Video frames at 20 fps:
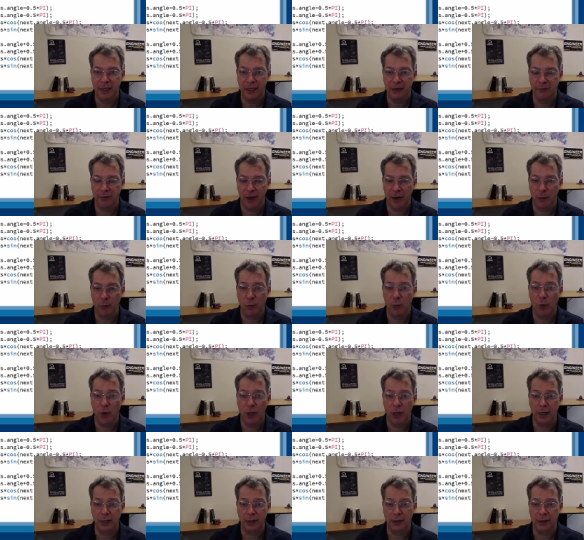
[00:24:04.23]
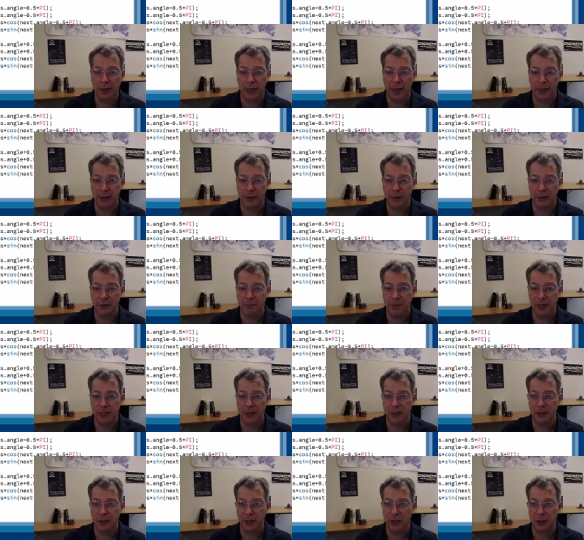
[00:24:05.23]
If I want, I could
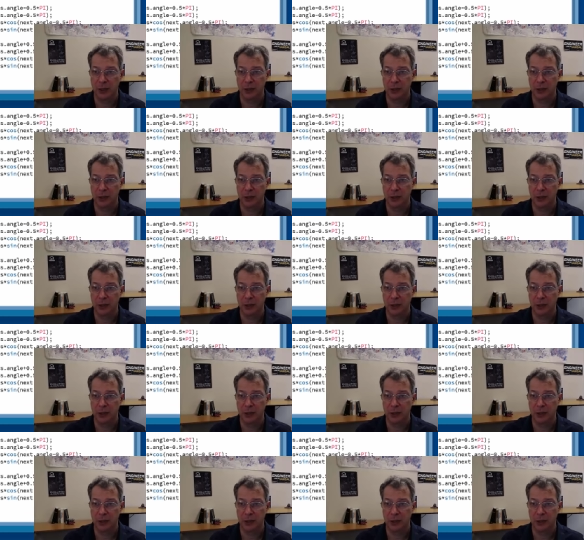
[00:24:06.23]
make it a